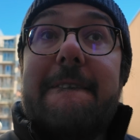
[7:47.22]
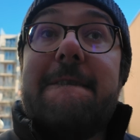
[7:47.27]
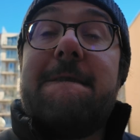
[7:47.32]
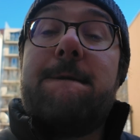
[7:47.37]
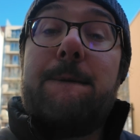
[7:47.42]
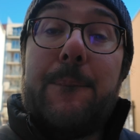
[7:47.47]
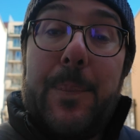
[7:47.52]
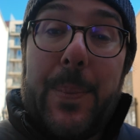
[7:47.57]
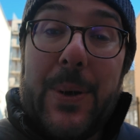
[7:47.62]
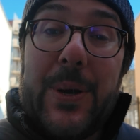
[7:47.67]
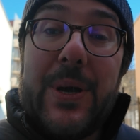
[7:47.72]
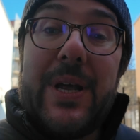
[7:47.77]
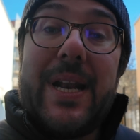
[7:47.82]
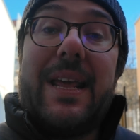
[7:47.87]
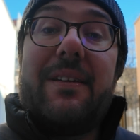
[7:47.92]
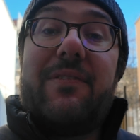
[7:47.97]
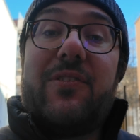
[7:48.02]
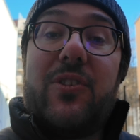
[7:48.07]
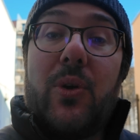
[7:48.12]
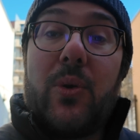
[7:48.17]
But
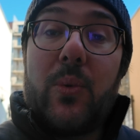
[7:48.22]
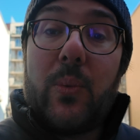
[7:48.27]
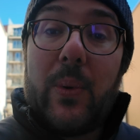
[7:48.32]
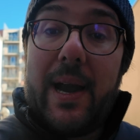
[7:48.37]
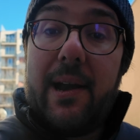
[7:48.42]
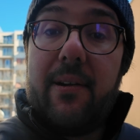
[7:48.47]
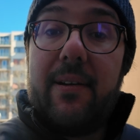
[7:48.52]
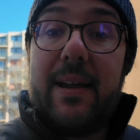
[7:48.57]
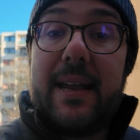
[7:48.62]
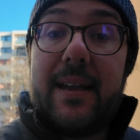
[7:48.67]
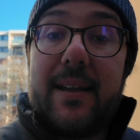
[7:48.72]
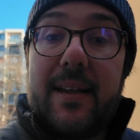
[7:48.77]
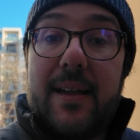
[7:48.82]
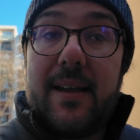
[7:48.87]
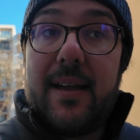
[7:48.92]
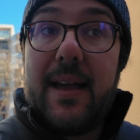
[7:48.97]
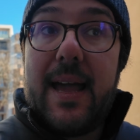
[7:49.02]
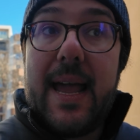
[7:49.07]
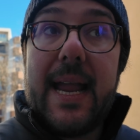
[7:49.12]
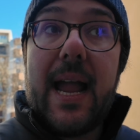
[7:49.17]
if you're wearing
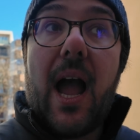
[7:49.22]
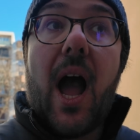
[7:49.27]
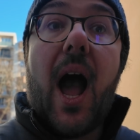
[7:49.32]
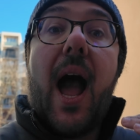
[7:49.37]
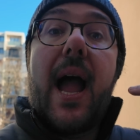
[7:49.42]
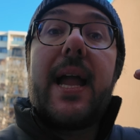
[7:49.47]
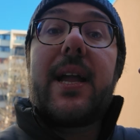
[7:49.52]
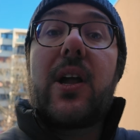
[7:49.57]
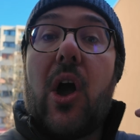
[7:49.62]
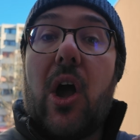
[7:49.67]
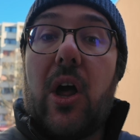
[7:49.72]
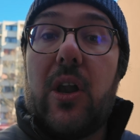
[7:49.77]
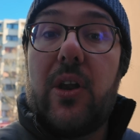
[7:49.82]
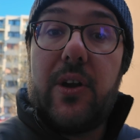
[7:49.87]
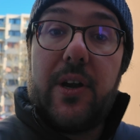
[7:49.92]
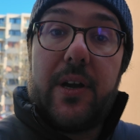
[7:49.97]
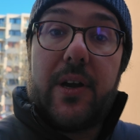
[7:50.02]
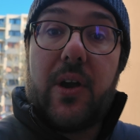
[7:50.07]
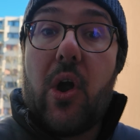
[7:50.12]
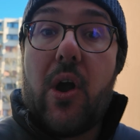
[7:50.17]
a high
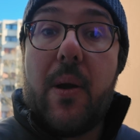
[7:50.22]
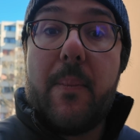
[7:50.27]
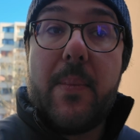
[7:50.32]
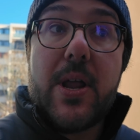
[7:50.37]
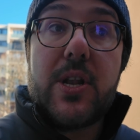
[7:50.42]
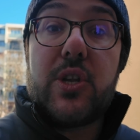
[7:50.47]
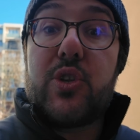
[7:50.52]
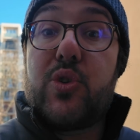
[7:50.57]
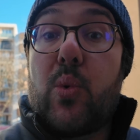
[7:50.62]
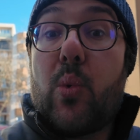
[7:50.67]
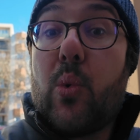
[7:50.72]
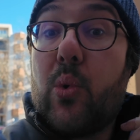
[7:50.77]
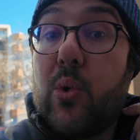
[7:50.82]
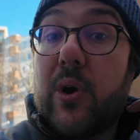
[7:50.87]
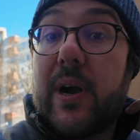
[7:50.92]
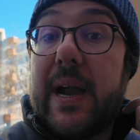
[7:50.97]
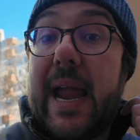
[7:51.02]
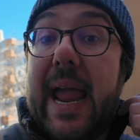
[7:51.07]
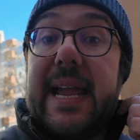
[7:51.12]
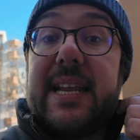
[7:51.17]
collar garment
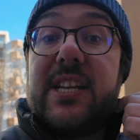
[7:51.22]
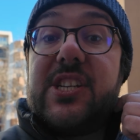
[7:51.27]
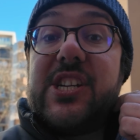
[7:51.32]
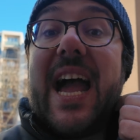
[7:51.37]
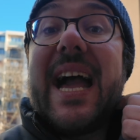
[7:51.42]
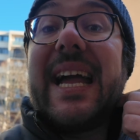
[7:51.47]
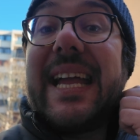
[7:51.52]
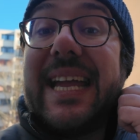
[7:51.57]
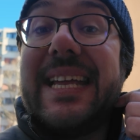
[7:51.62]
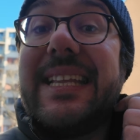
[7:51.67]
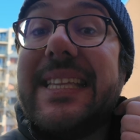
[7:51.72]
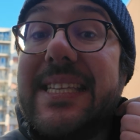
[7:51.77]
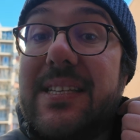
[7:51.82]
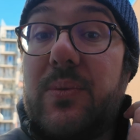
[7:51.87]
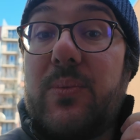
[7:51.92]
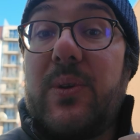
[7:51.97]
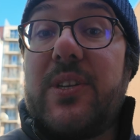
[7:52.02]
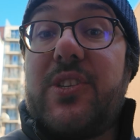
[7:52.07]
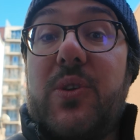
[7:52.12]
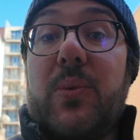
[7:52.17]
or a jacket,
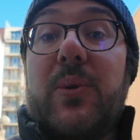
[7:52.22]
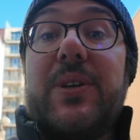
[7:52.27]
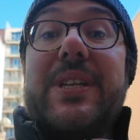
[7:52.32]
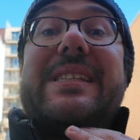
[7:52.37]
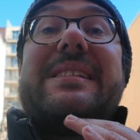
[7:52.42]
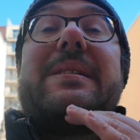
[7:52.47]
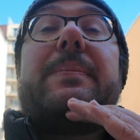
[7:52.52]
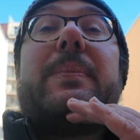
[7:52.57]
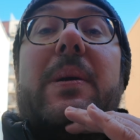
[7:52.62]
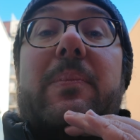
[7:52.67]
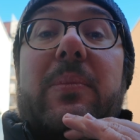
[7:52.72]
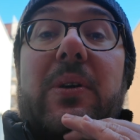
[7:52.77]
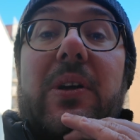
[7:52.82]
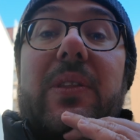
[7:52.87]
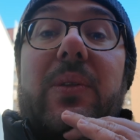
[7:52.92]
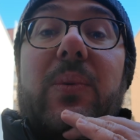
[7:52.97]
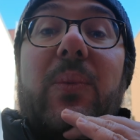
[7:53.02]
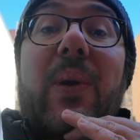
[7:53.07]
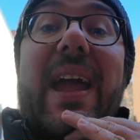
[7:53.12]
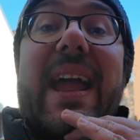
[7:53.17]
which you want to zip up all
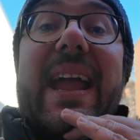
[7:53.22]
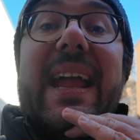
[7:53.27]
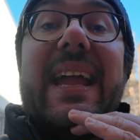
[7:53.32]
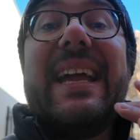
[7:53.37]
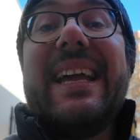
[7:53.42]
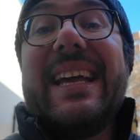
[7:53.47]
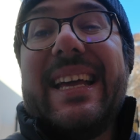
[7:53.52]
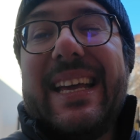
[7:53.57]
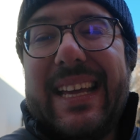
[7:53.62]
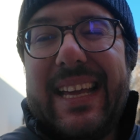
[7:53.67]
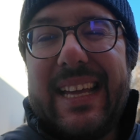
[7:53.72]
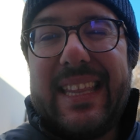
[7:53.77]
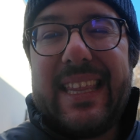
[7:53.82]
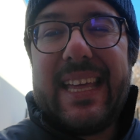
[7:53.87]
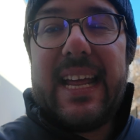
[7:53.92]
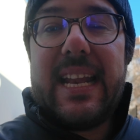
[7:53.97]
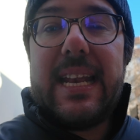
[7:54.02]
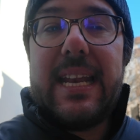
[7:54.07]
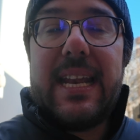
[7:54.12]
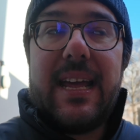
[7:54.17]
the way,
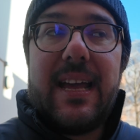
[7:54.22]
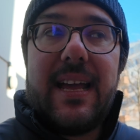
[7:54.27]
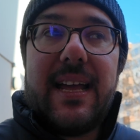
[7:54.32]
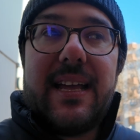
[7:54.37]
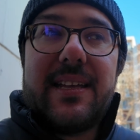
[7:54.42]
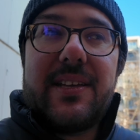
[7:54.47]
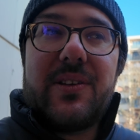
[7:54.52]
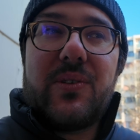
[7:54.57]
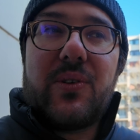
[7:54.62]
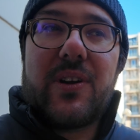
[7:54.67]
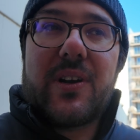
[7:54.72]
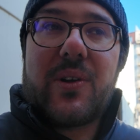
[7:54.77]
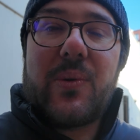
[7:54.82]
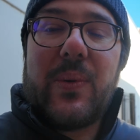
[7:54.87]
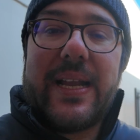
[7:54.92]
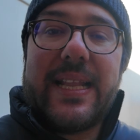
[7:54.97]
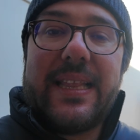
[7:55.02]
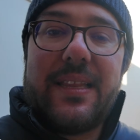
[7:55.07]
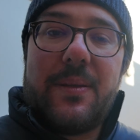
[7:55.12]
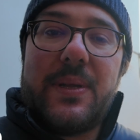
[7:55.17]
then you're
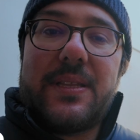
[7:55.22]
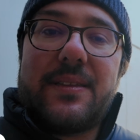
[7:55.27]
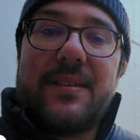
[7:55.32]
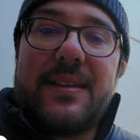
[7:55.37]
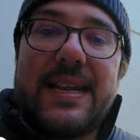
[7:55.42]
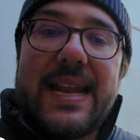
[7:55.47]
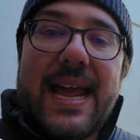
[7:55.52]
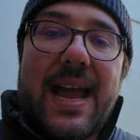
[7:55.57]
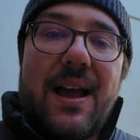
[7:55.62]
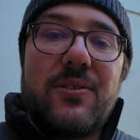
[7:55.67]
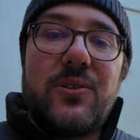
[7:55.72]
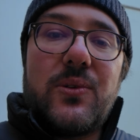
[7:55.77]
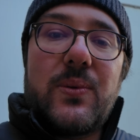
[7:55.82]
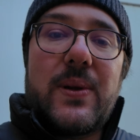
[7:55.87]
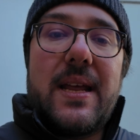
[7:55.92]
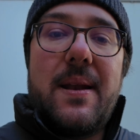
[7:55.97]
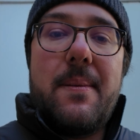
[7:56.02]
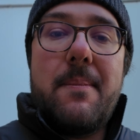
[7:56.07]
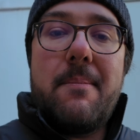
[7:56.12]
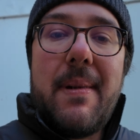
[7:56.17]
quite limited in how you
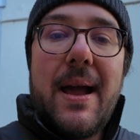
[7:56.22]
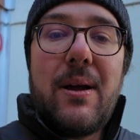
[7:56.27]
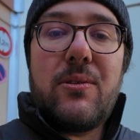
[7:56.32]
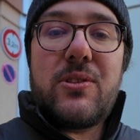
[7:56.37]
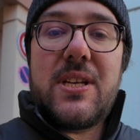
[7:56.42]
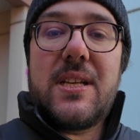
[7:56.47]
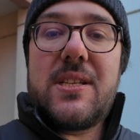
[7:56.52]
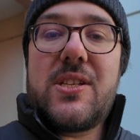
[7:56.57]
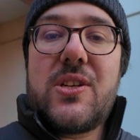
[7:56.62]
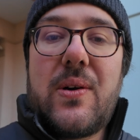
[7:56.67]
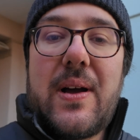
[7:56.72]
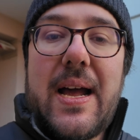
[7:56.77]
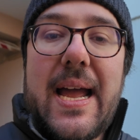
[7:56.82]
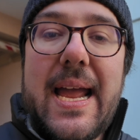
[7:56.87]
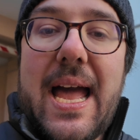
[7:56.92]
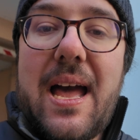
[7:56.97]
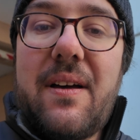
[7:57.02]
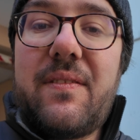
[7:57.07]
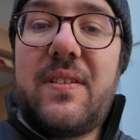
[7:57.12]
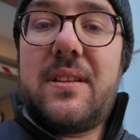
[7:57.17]
can mount it. So I
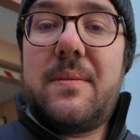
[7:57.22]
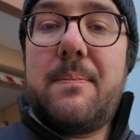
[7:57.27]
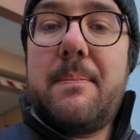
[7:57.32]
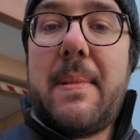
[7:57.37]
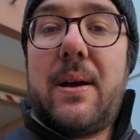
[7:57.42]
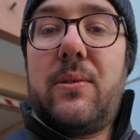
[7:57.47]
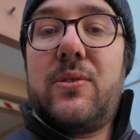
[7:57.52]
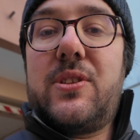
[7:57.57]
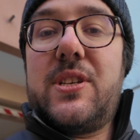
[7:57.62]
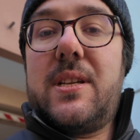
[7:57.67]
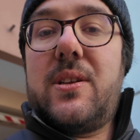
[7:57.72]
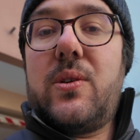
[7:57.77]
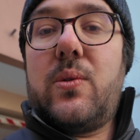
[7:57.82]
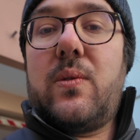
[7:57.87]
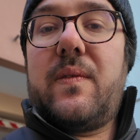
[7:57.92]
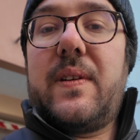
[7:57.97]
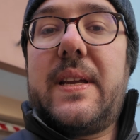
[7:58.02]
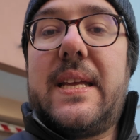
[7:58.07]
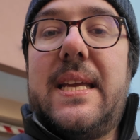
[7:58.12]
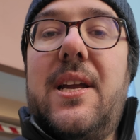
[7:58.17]
have it mounted
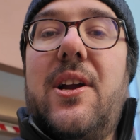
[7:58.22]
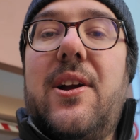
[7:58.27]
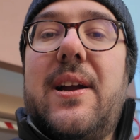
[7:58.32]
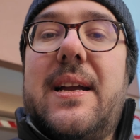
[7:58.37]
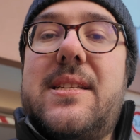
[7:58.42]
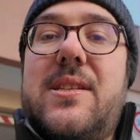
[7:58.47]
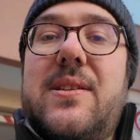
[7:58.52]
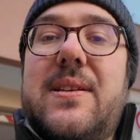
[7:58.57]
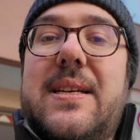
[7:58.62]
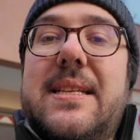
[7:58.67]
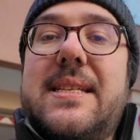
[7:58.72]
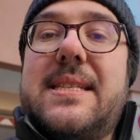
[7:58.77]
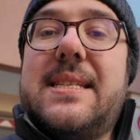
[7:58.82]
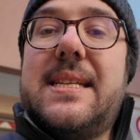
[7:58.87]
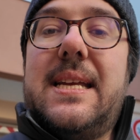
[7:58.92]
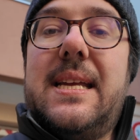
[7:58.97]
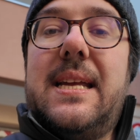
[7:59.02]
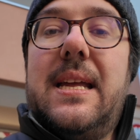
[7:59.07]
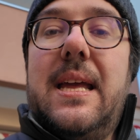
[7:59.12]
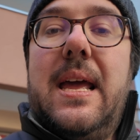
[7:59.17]
over here, as you can
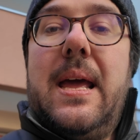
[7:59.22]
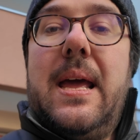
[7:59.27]
see,